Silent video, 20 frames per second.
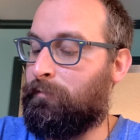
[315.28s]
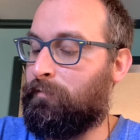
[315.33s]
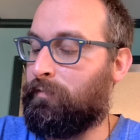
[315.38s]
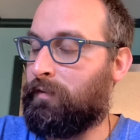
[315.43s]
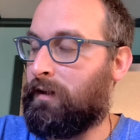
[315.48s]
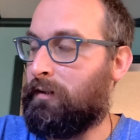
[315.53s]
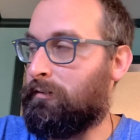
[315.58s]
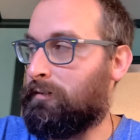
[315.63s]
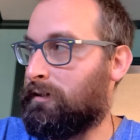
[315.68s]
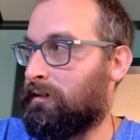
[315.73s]

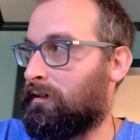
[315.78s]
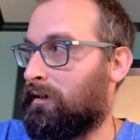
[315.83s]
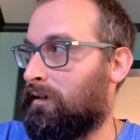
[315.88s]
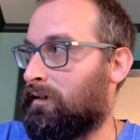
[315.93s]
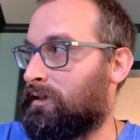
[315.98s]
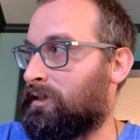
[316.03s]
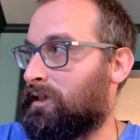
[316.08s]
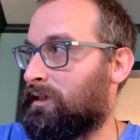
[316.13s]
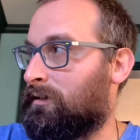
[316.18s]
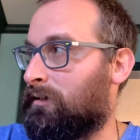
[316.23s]
He was
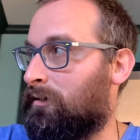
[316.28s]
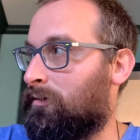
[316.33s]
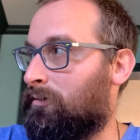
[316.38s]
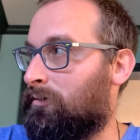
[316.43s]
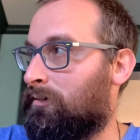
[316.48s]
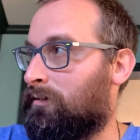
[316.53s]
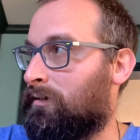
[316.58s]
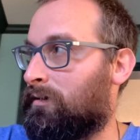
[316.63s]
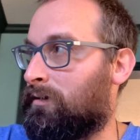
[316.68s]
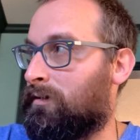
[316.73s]
acknowledging the
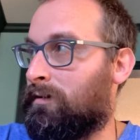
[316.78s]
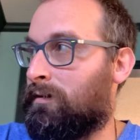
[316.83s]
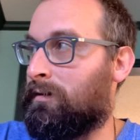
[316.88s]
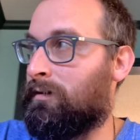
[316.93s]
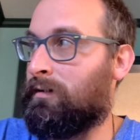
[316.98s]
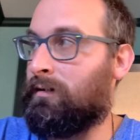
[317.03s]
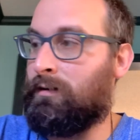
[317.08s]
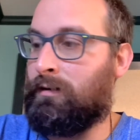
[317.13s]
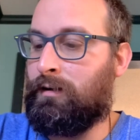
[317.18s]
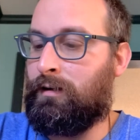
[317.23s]
Lord.
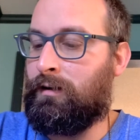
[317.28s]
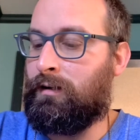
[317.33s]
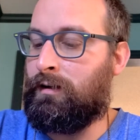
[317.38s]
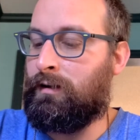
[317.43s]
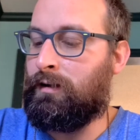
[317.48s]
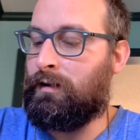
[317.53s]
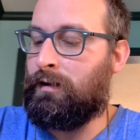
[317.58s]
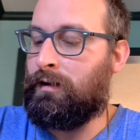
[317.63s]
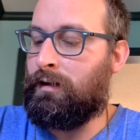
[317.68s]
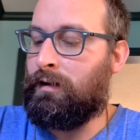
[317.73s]

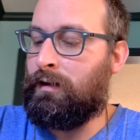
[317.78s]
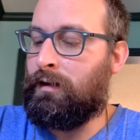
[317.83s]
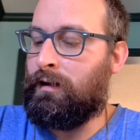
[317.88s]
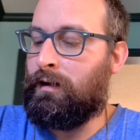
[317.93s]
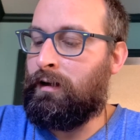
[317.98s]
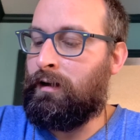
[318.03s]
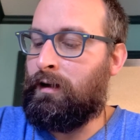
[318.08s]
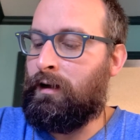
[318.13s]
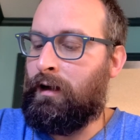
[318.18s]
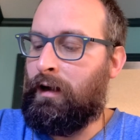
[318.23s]

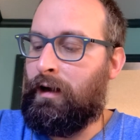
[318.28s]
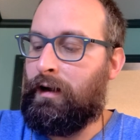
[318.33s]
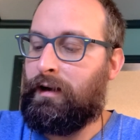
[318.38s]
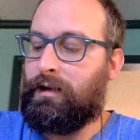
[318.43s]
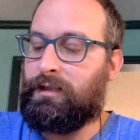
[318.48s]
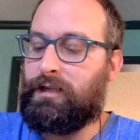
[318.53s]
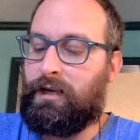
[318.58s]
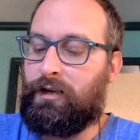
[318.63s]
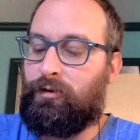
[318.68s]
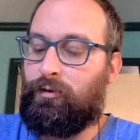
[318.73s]
And he
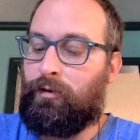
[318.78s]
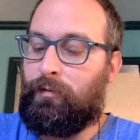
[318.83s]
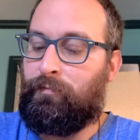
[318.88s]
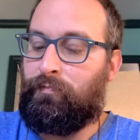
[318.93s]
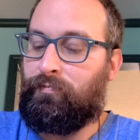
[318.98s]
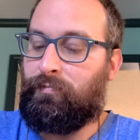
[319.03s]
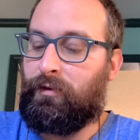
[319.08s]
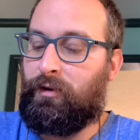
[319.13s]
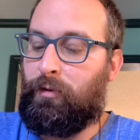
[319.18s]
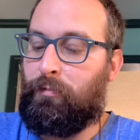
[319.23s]
said to him,
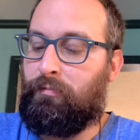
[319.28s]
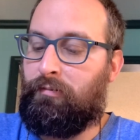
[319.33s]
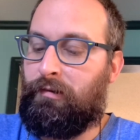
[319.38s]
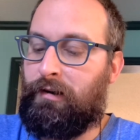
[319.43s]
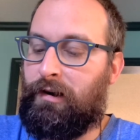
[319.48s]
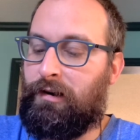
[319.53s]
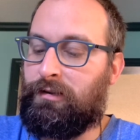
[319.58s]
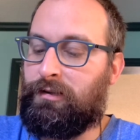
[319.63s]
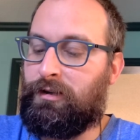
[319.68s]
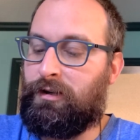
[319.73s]
Your
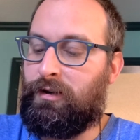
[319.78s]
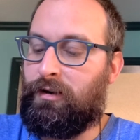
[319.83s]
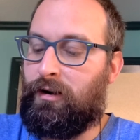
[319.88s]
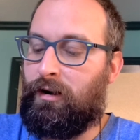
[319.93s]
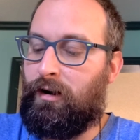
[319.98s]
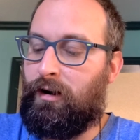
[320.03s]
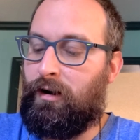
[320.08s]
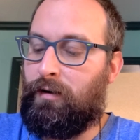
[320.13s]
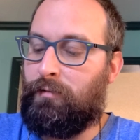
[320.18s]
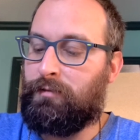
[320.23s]
prayers and your
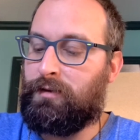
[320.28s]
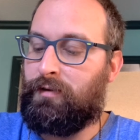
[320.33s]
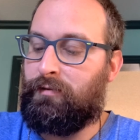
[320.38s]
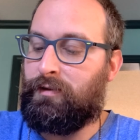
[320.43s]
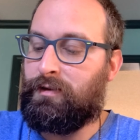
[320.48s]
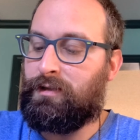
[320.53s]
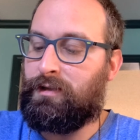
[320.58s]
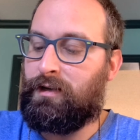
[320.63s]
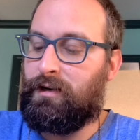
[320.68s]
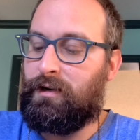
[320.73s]
alms have
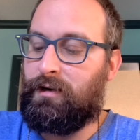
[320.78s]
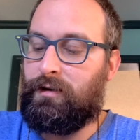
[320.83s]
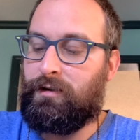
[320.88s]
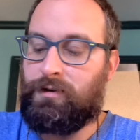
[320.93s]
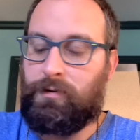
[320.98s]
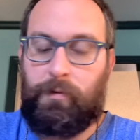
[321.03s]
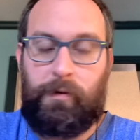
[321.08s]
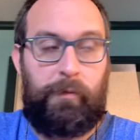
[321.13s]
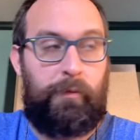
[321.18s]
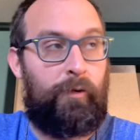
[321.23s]
ascended as a
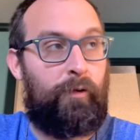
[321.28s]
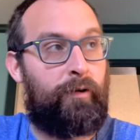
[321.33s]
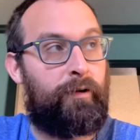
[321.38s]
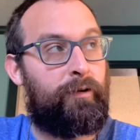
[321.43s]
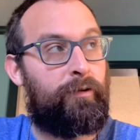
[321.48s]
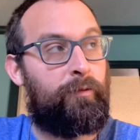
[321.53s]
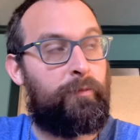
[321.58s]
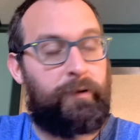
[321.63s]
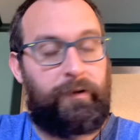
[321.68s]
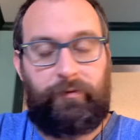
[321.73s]
memorial
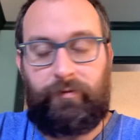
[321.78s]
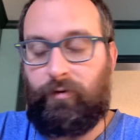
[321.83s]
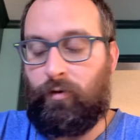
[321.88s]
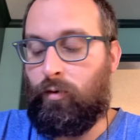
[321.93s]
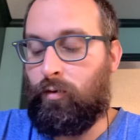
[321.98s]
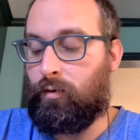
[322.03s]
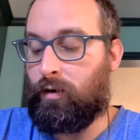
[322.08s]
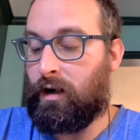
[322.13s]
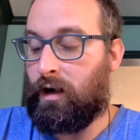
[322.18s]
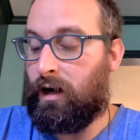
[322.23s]

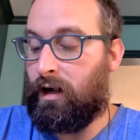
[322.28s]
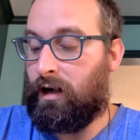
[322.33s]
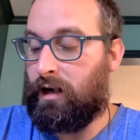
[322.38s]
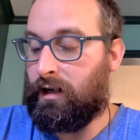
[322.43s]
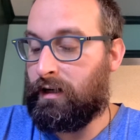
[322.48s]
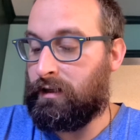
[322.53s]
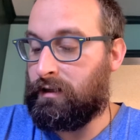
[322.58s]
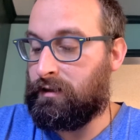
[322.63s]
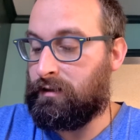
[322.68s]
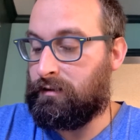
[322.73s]
before
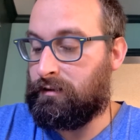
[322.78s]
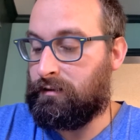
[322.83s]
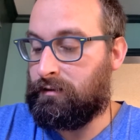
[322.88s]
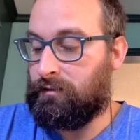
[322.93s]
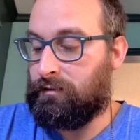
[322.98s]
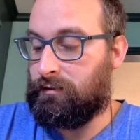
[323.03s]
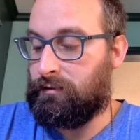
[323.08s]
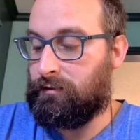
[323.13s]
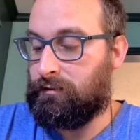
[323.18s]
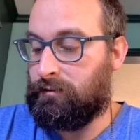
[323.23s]
God.
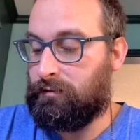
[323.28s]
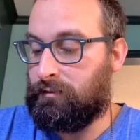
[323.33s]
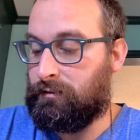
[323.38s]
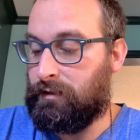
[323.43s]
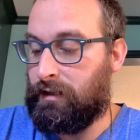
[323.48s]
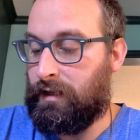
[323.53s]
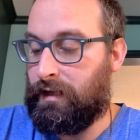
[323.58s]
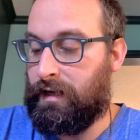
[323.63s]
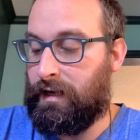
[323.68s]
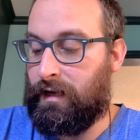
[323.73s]

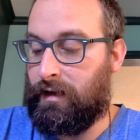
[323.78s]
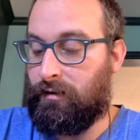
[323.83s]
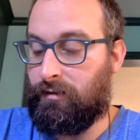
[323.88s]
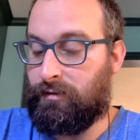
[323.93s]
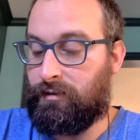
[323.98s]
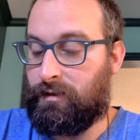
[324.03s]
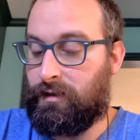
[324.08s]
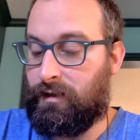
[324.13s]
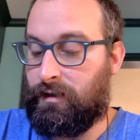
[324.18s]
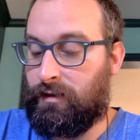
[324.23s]
And now
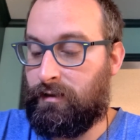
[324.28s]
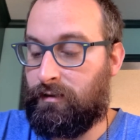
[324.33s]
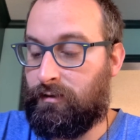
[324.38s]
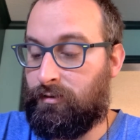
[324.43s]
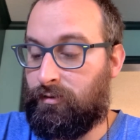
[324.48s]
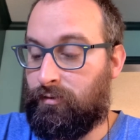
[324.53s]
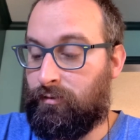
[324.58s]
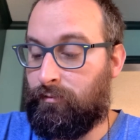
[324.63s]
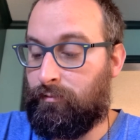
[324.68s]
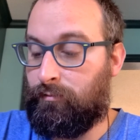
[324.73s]
send
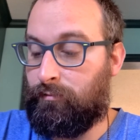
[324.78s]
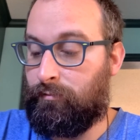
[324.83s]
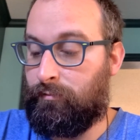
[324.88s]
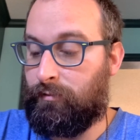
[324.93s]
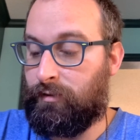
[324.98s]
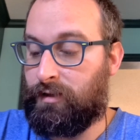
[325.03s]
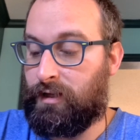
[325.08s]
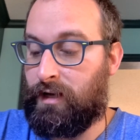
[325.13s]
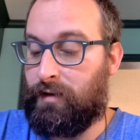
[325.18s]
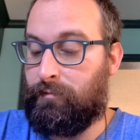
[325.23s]

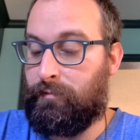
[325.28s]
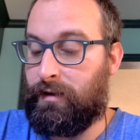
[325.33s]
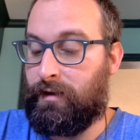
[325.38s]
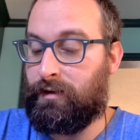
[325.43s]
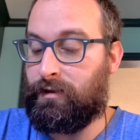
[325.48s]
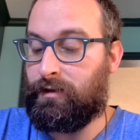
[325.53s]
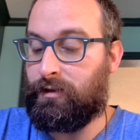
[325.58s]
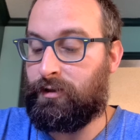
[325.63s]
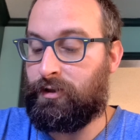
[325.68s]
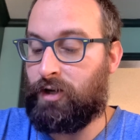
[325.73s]
men
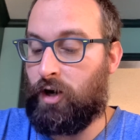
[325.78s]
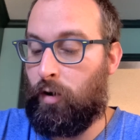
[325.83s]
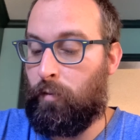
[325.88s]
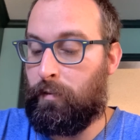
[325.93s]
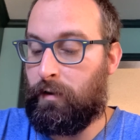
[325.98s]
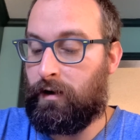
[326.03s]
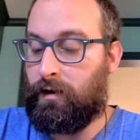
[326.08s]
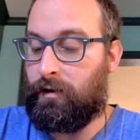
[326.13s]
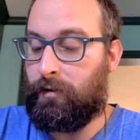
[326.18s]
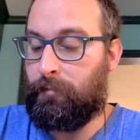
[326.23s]
to
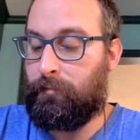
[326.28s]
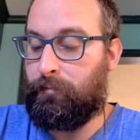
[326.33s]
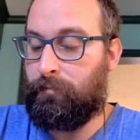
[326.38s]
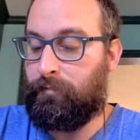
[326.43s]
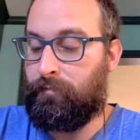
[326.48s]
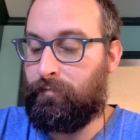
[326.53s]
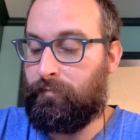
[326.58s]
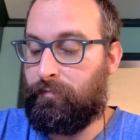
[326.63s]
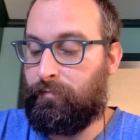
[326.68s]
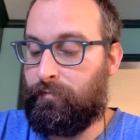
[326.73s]
Joppa.
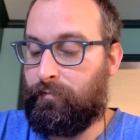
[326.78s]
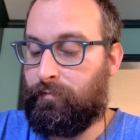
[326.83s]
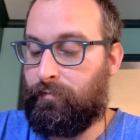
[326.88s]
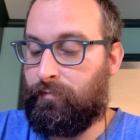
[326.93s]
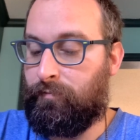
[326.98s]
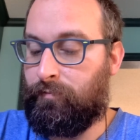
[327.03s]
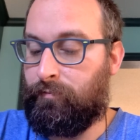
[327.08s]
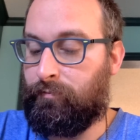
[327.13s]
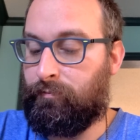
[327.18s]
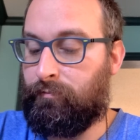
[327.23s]

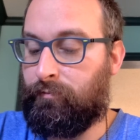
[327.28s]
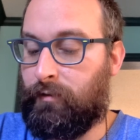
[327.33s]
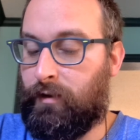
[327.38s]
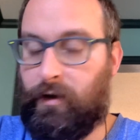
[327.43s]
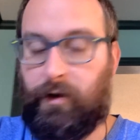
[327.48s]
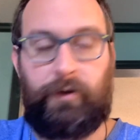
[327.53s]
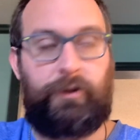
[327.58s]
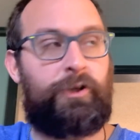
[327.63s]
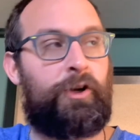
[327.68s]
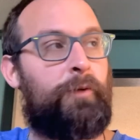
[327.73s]

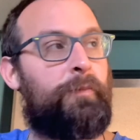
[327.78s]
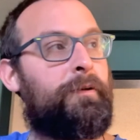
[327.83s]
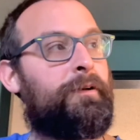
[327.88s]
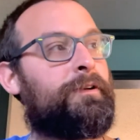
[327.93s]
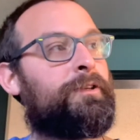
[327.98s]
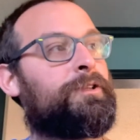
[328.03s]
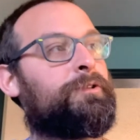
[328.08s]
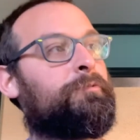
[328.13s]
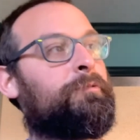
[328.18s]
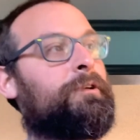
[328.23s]
Now, Joppa
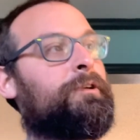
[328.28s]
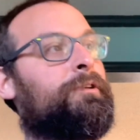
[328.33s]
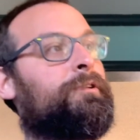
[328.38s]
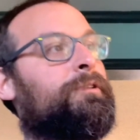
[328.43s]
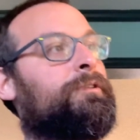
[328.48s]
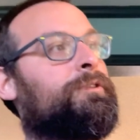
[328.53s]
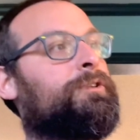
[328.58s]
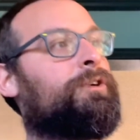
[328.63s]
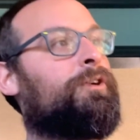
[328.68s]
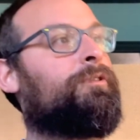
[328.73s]
is where
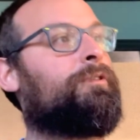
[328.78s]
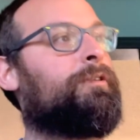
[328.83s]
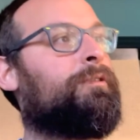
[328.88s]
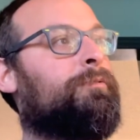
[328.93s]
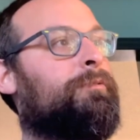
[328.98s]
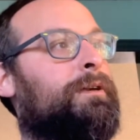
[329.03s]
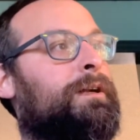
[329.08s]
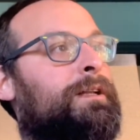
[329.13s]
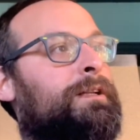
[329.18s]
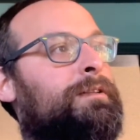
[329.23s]
Jonah
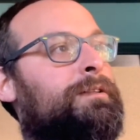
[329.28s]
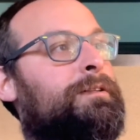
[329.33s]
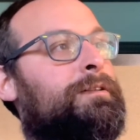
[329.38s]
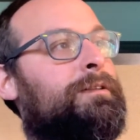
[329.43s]
went.